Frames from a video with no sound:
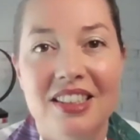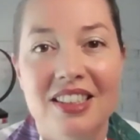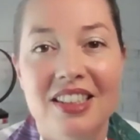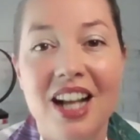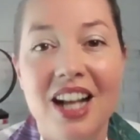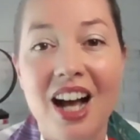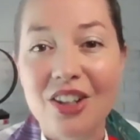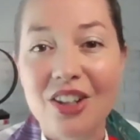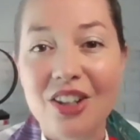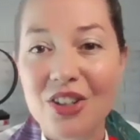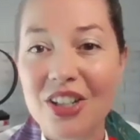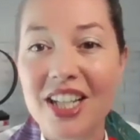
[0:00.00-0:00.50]

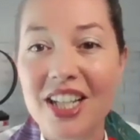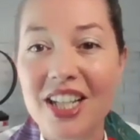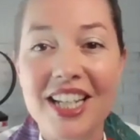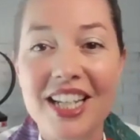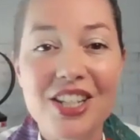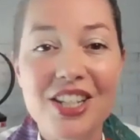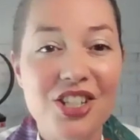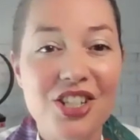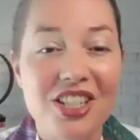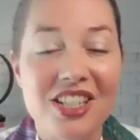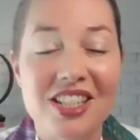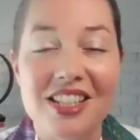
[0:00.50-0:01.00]

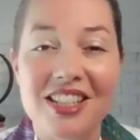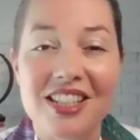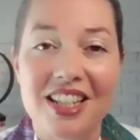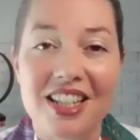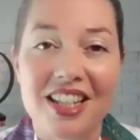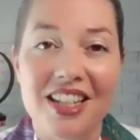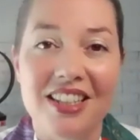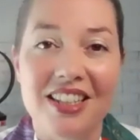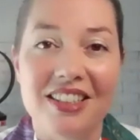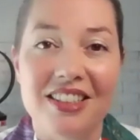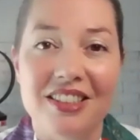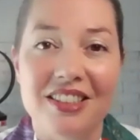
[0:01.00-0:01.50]
Congregations
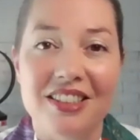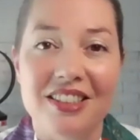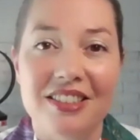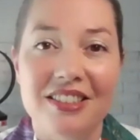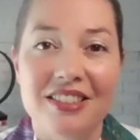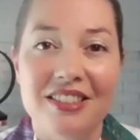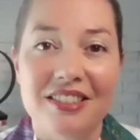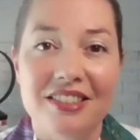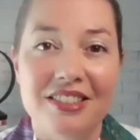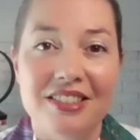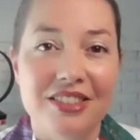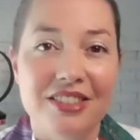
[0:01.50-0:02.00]
can
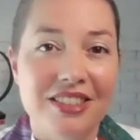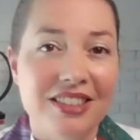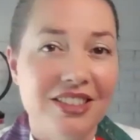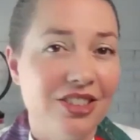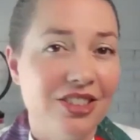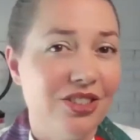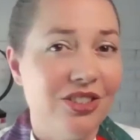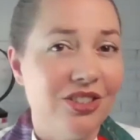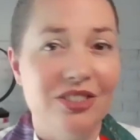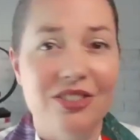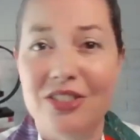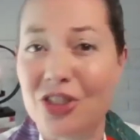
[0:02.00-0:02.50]

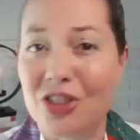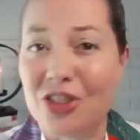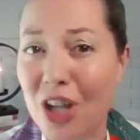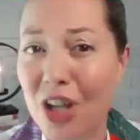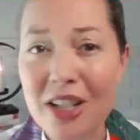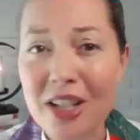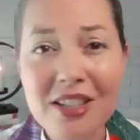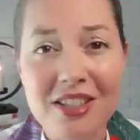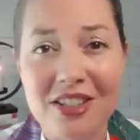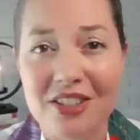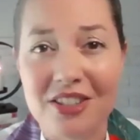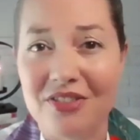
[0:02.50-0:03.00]

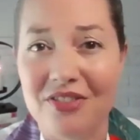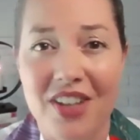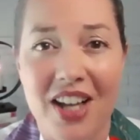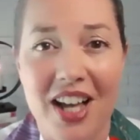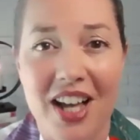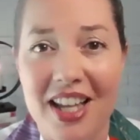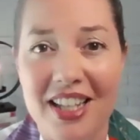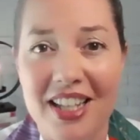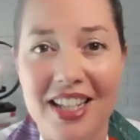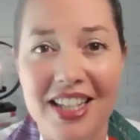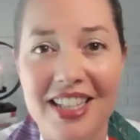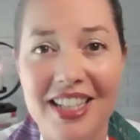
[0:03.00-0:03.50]

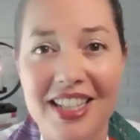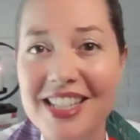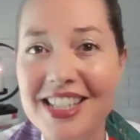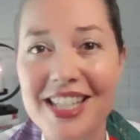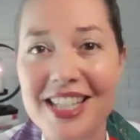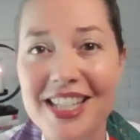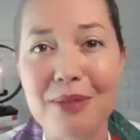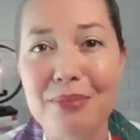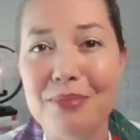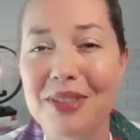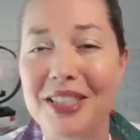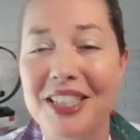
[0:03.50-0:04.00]
justified,
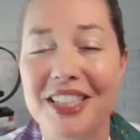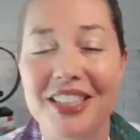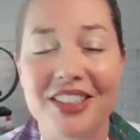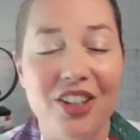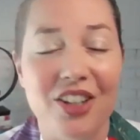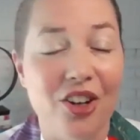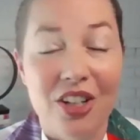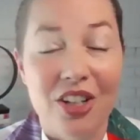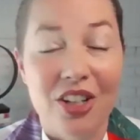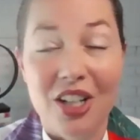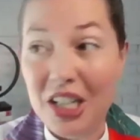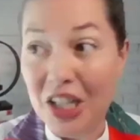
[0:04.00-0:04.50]
accepting
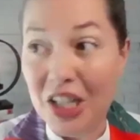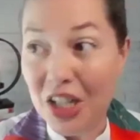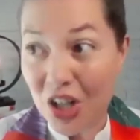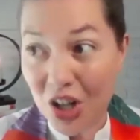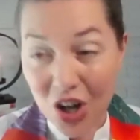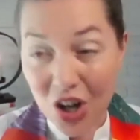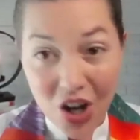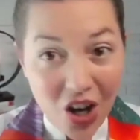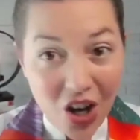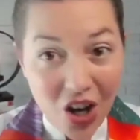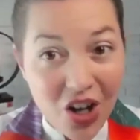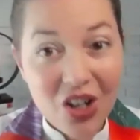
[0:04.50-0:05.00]

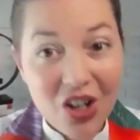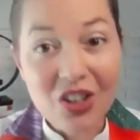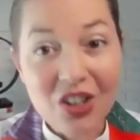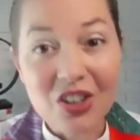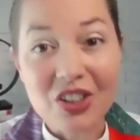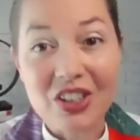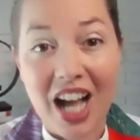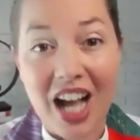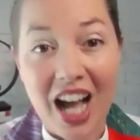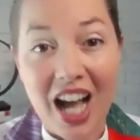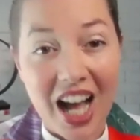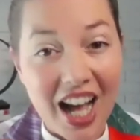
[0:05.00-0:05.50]

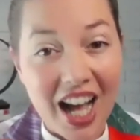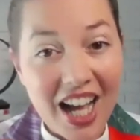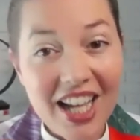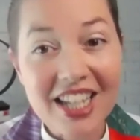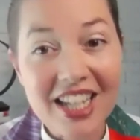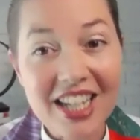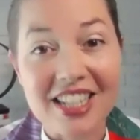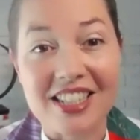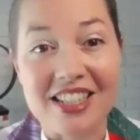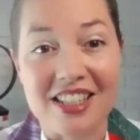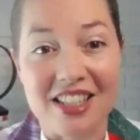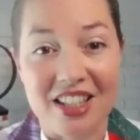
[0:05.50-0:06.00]
all
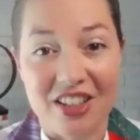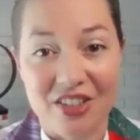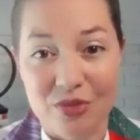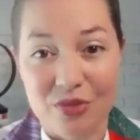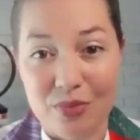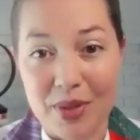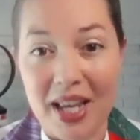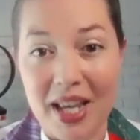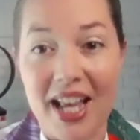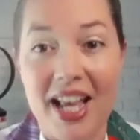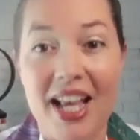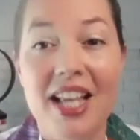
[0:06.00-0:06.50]
kinds of
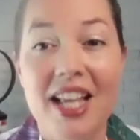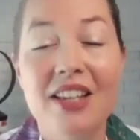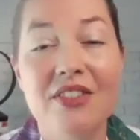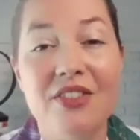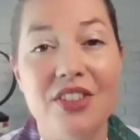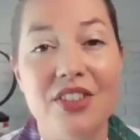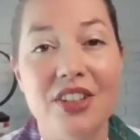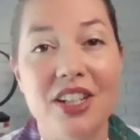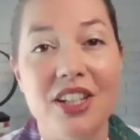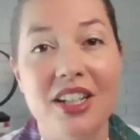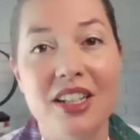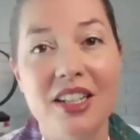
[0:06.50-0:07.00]

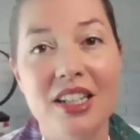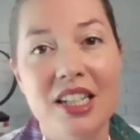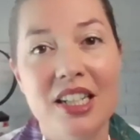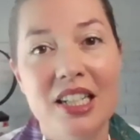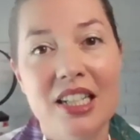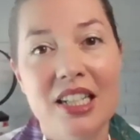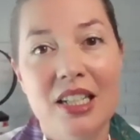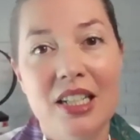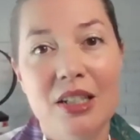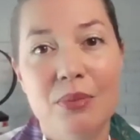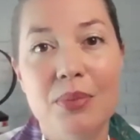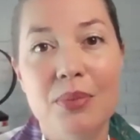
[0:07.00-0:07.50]
behavior
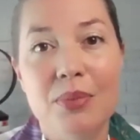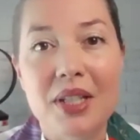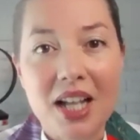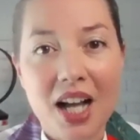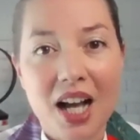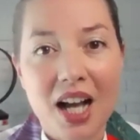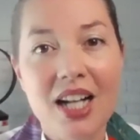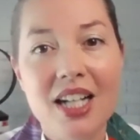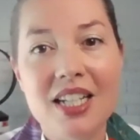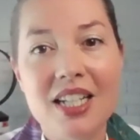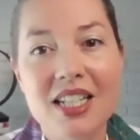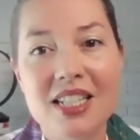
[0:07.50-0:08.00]

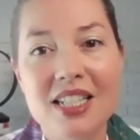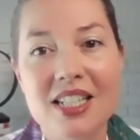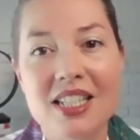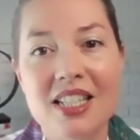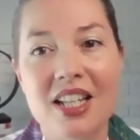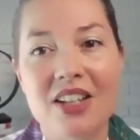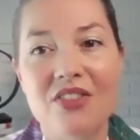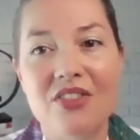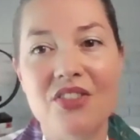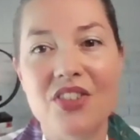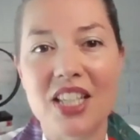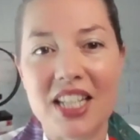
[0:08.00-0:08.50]
because
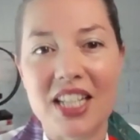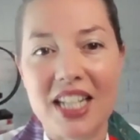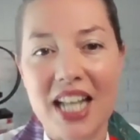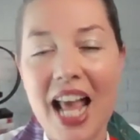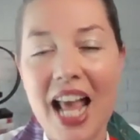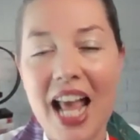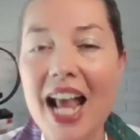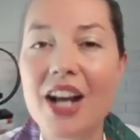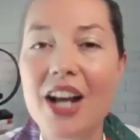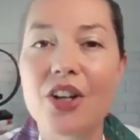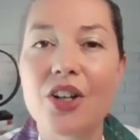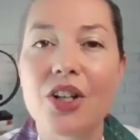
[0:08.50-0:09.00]
of the
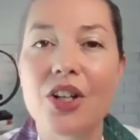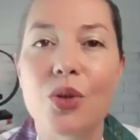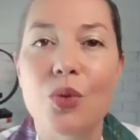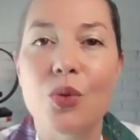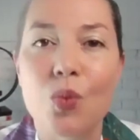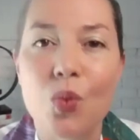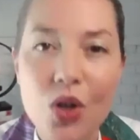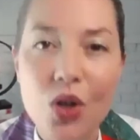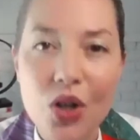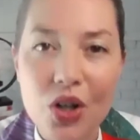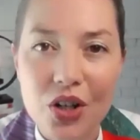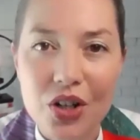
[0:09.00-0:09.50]
inherent
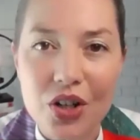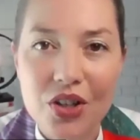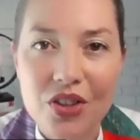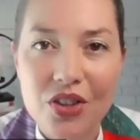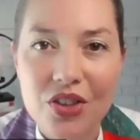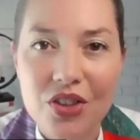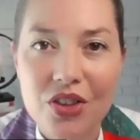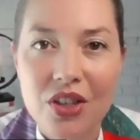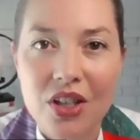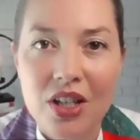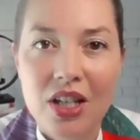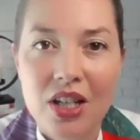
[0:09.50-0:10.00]

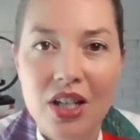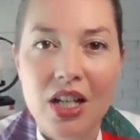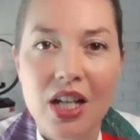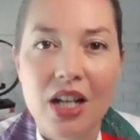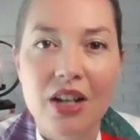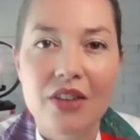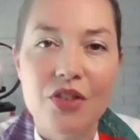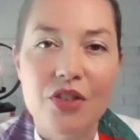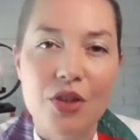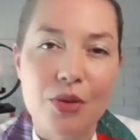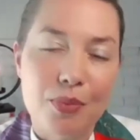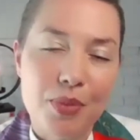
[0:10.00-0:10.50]
worth
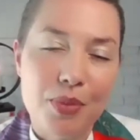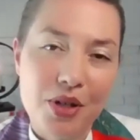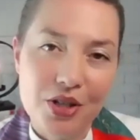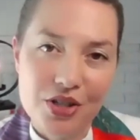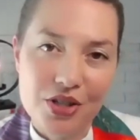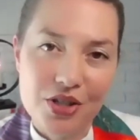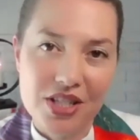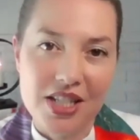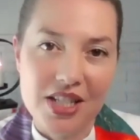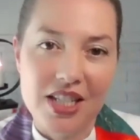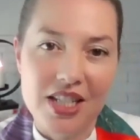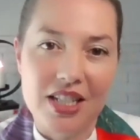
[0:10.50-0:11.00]
of the
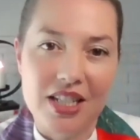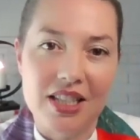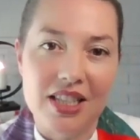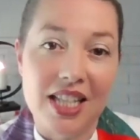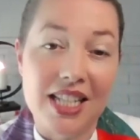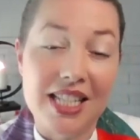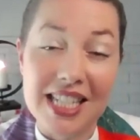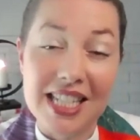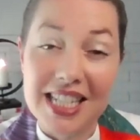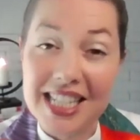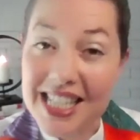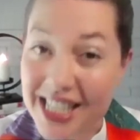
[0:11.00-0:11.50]
person
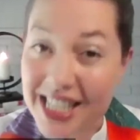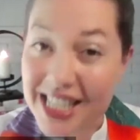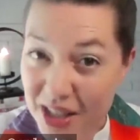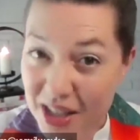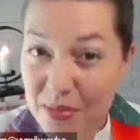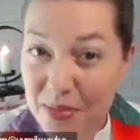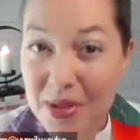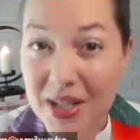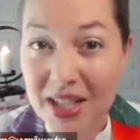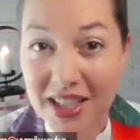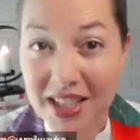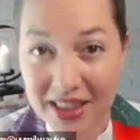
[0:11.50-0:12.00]
that's
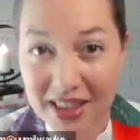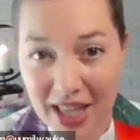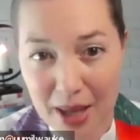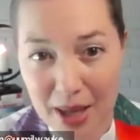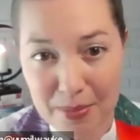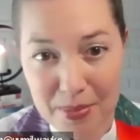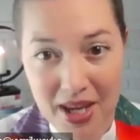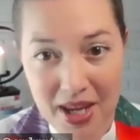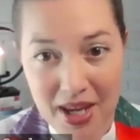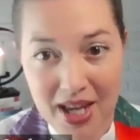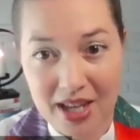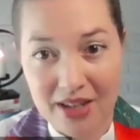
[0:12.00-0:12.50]
exhibiting that
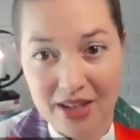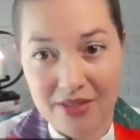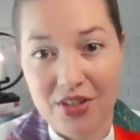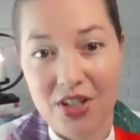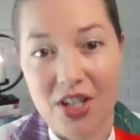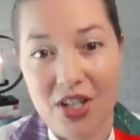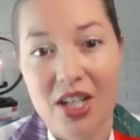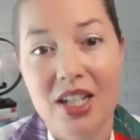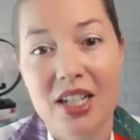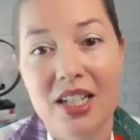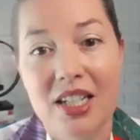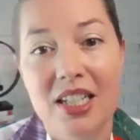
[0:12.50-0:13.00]

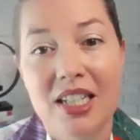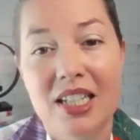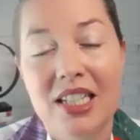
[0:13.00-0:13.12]
behavior.